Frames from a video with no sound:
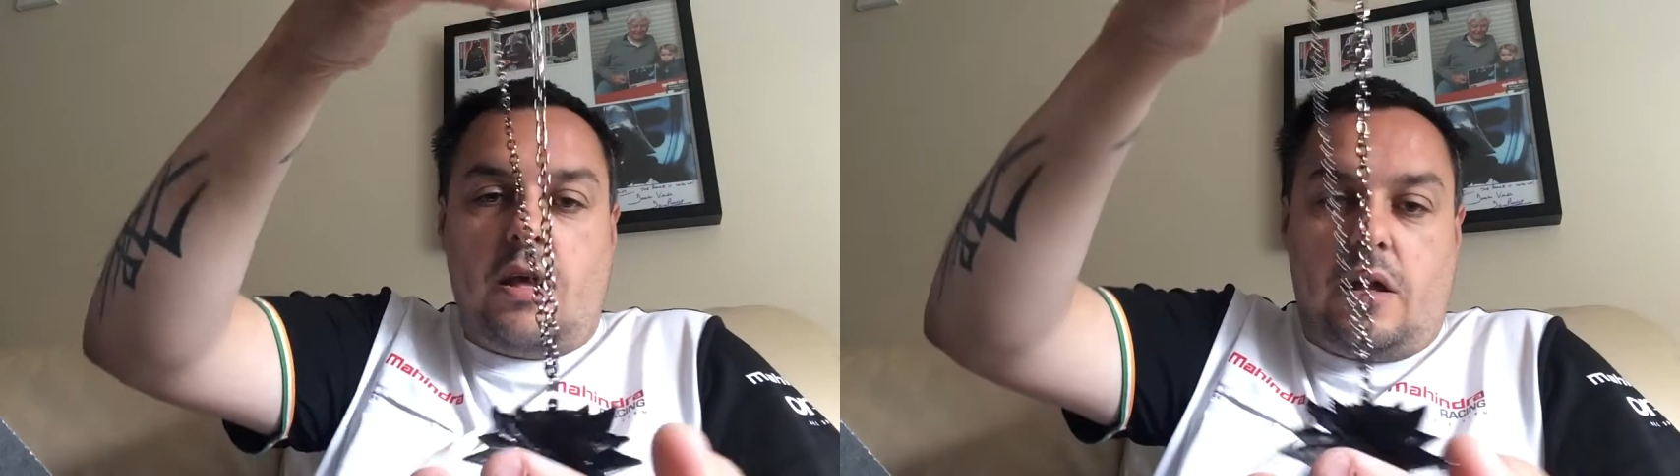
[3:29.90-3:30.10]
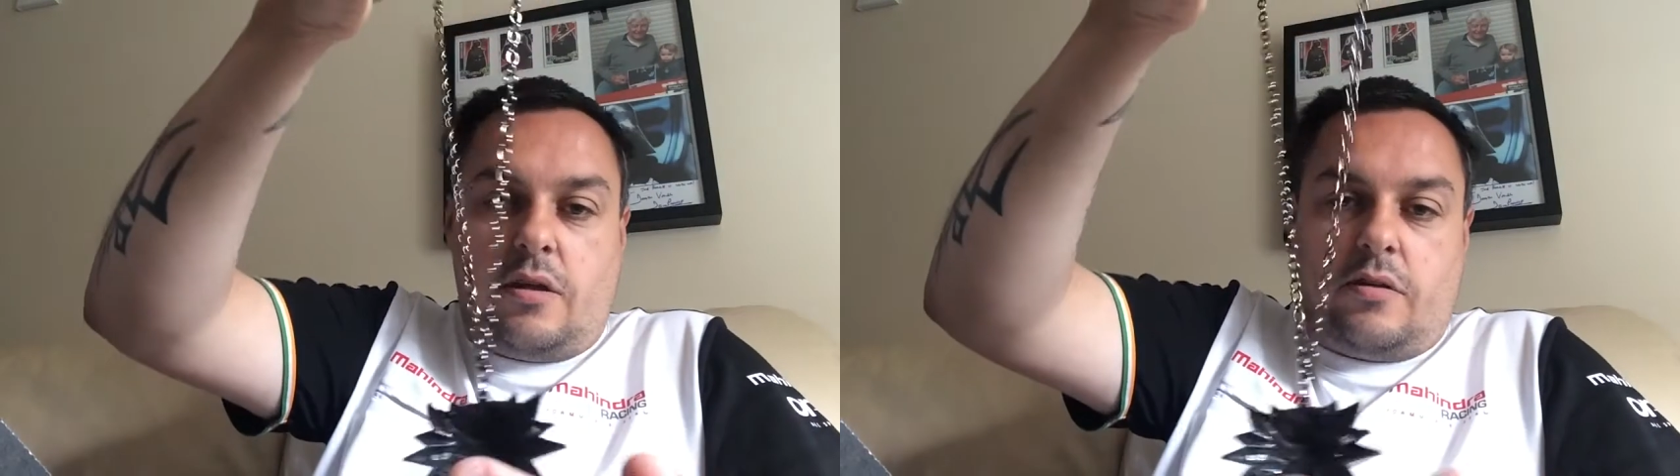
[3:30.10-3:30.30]

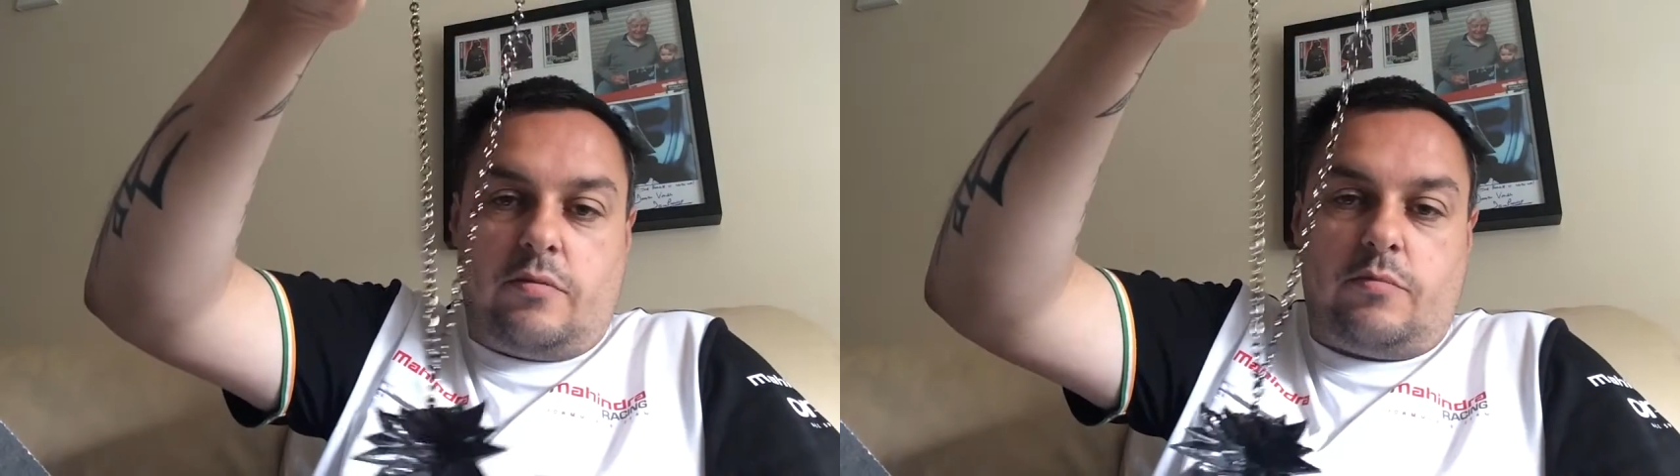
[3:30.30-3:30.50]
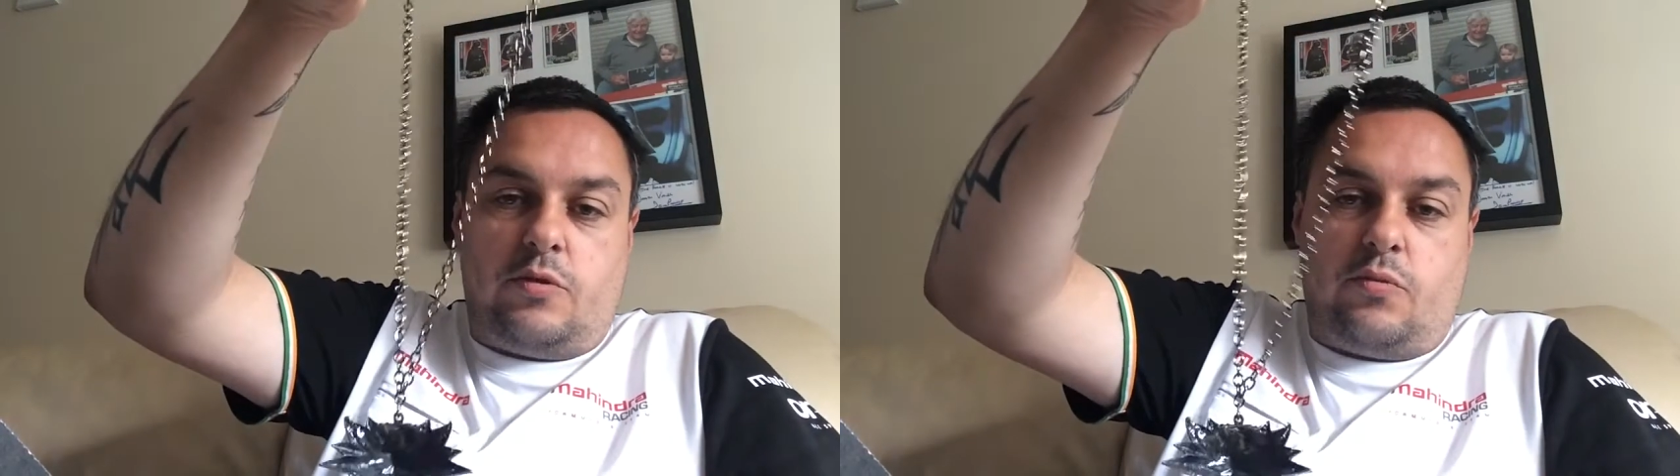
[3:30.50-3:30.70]

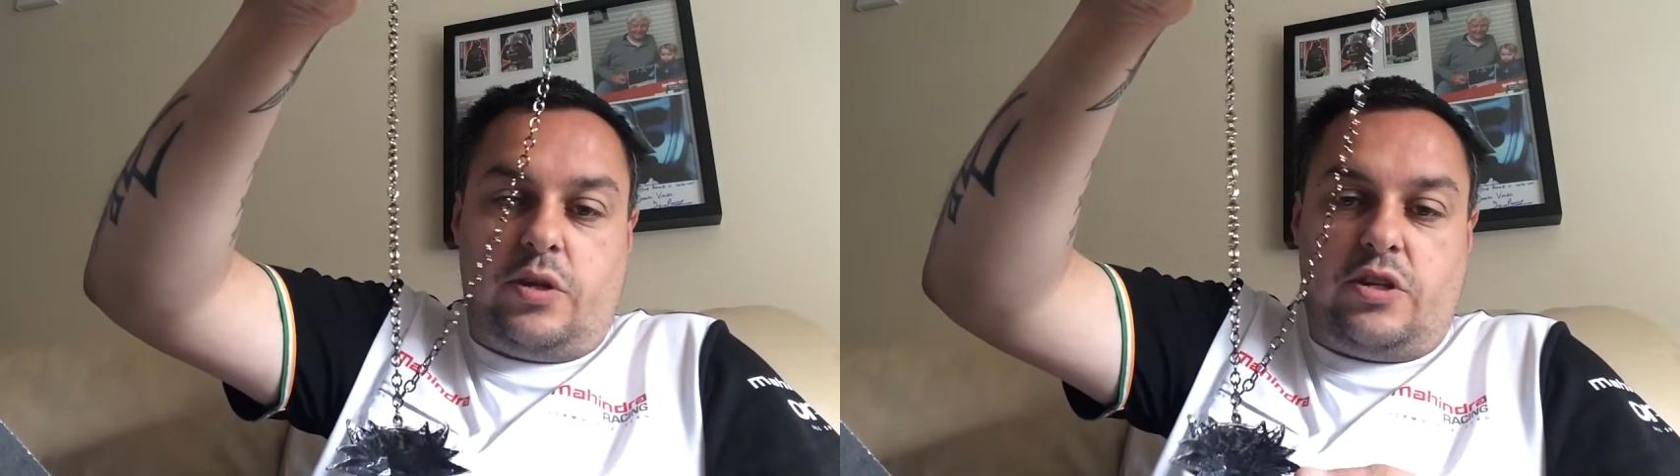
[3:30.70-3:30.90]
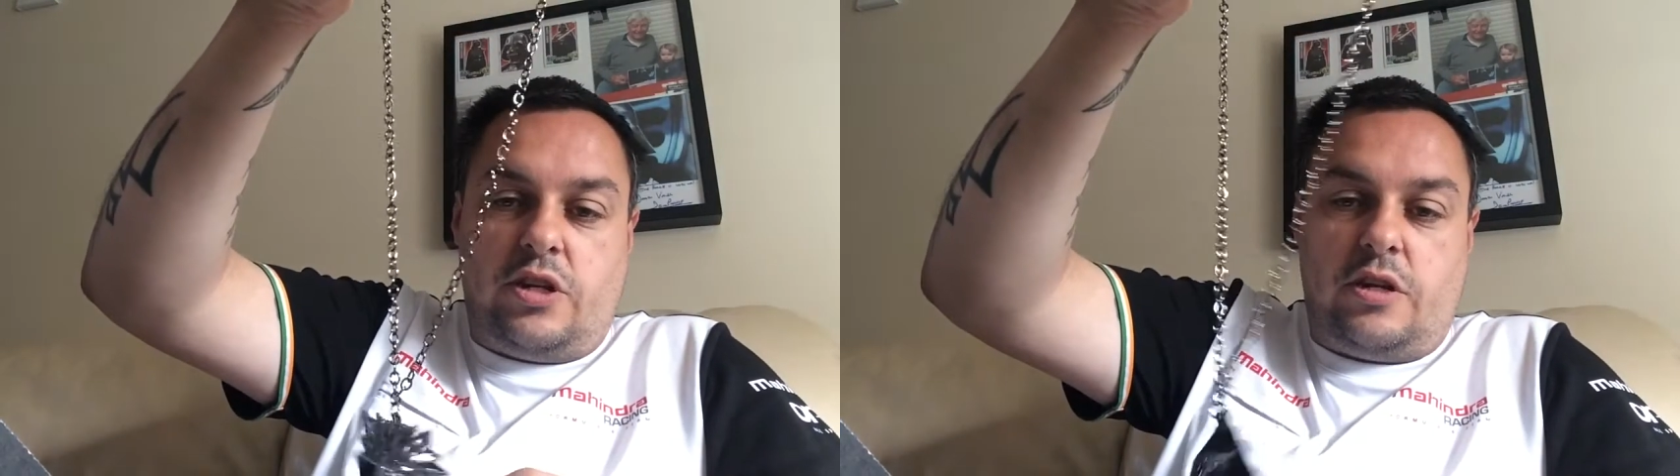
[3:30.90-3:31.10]
The
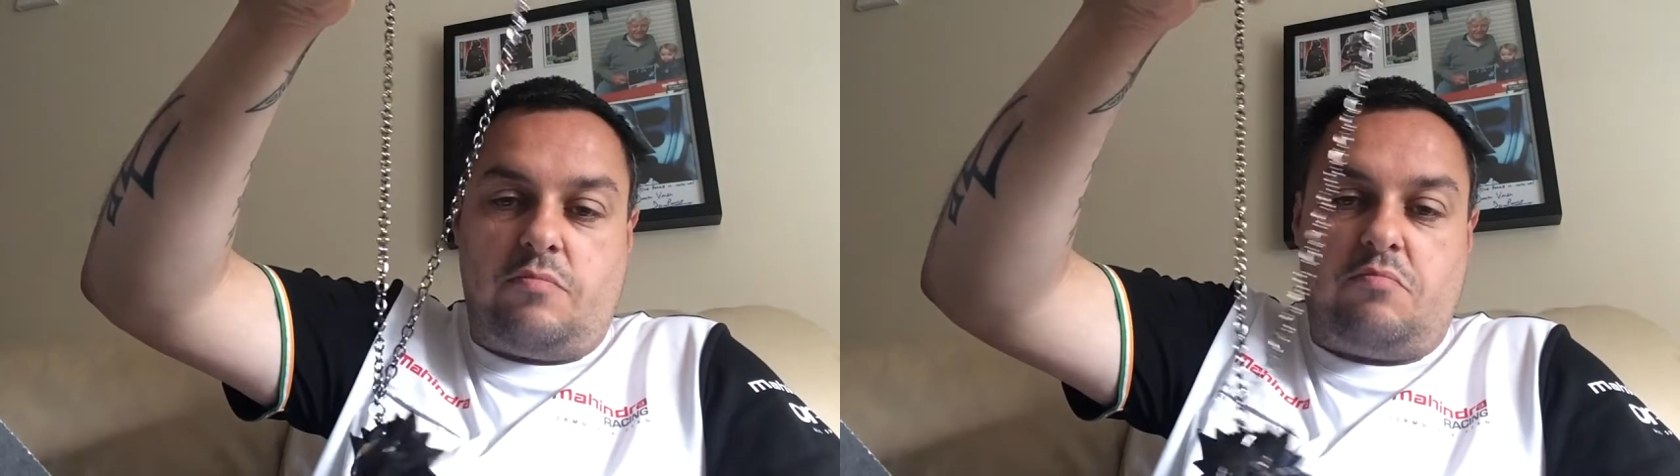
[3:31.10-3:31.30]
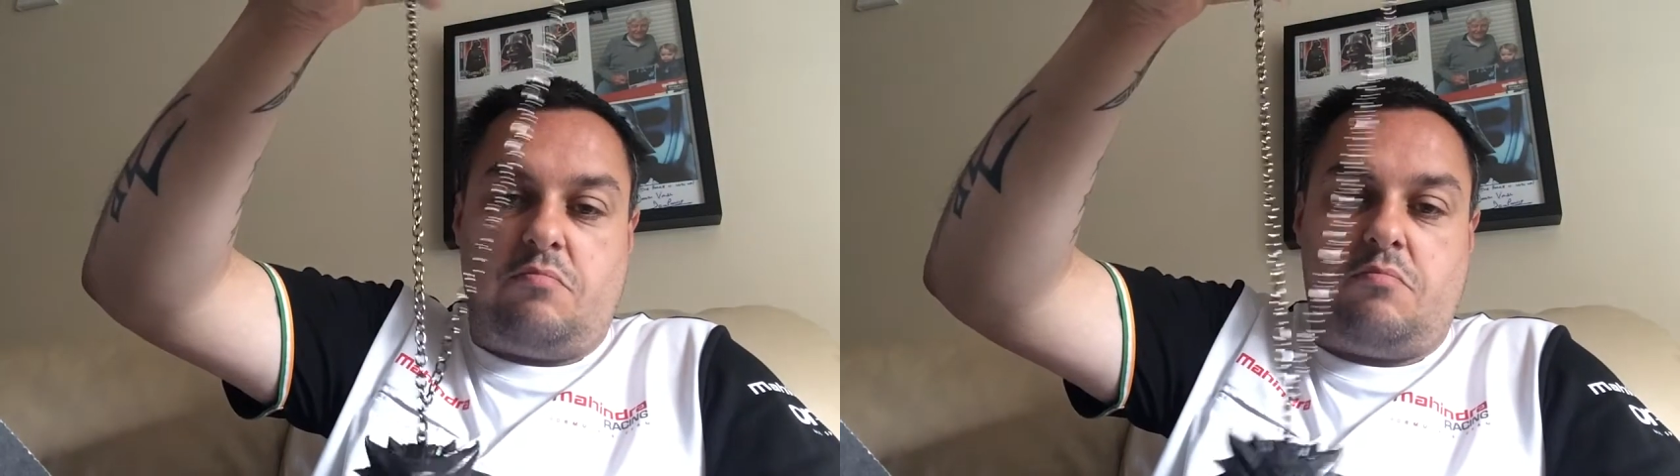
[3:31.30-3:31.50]
Witcher.
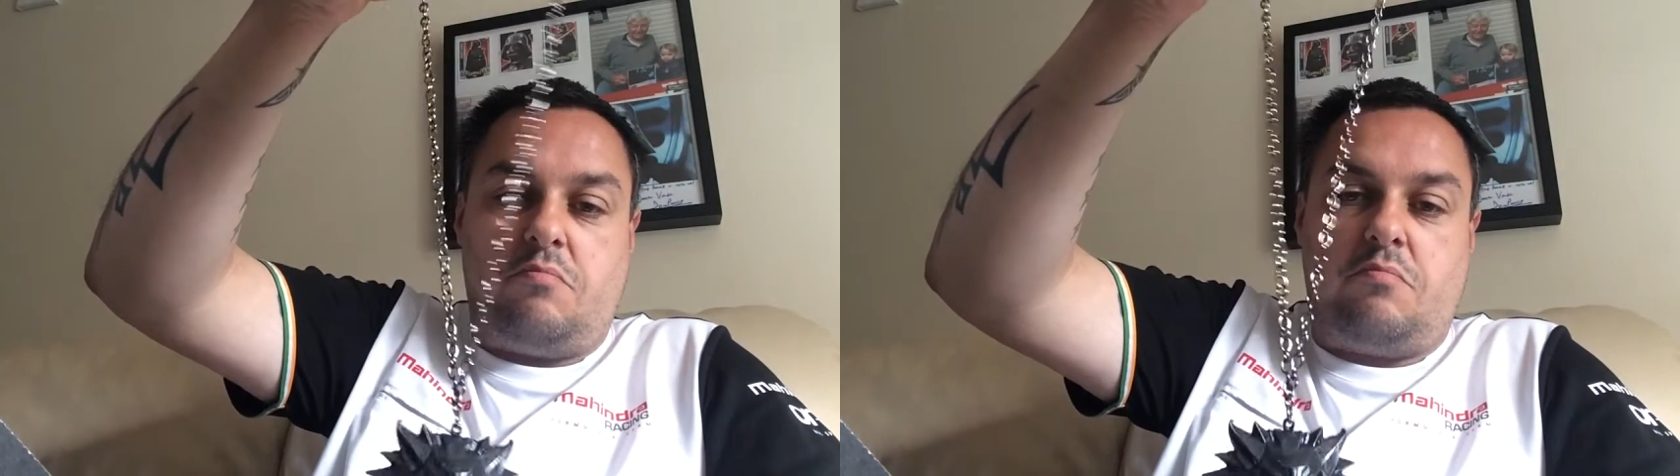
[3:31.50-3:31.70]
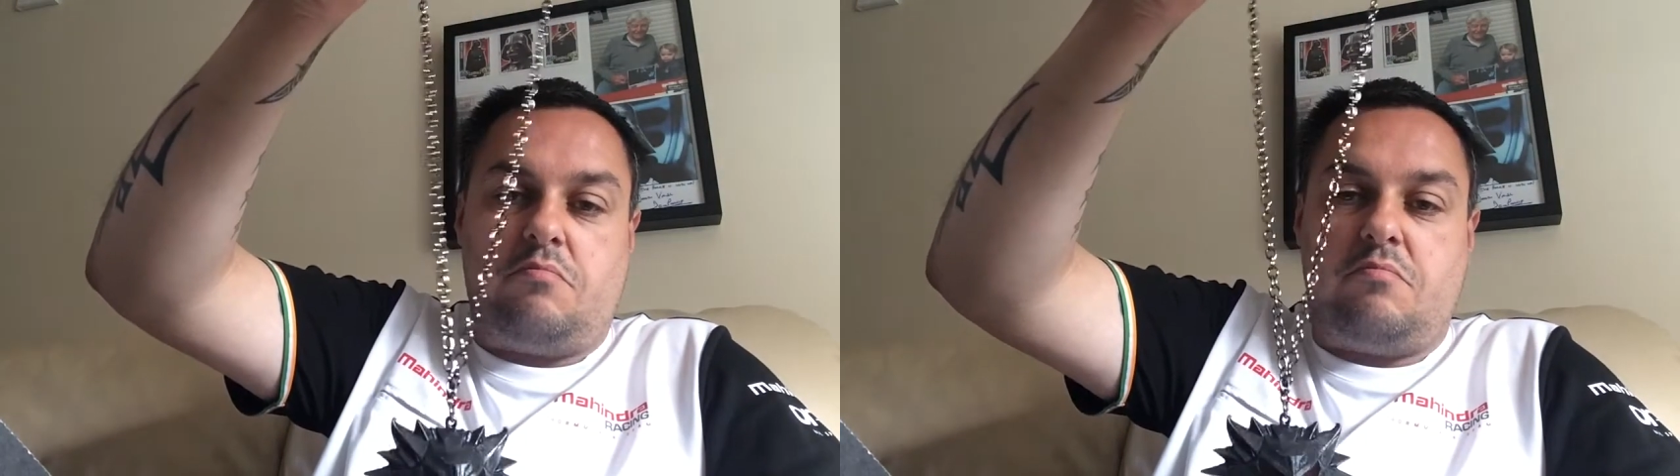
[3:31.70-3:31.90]

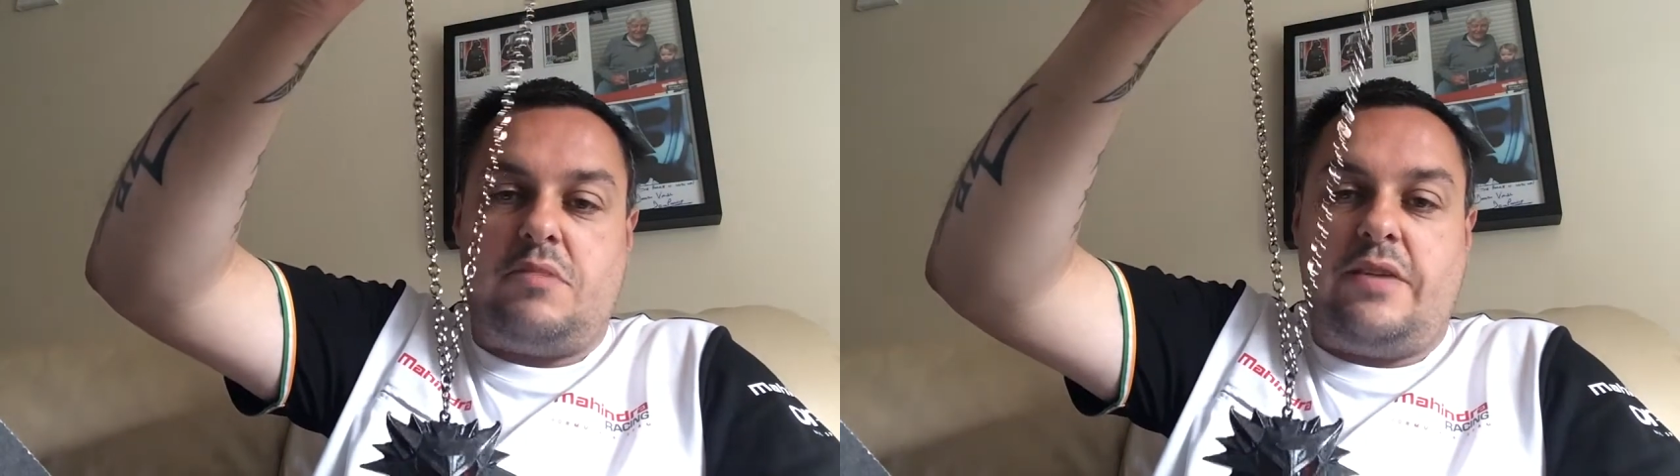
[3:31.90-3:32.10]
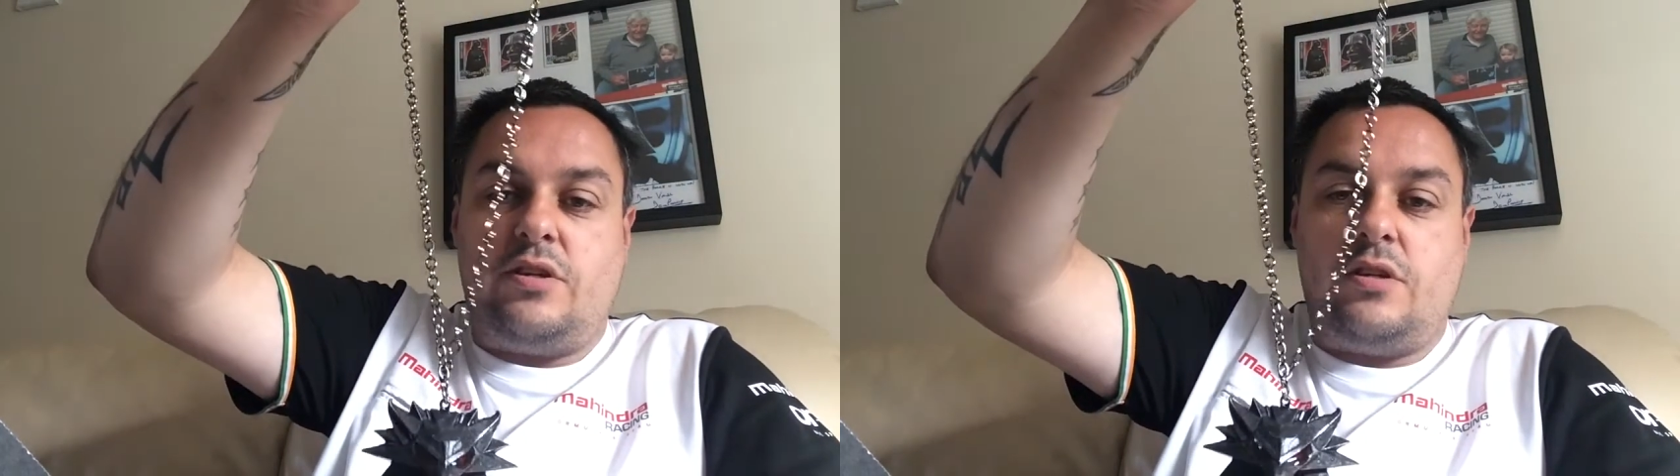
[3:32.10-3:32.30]
Never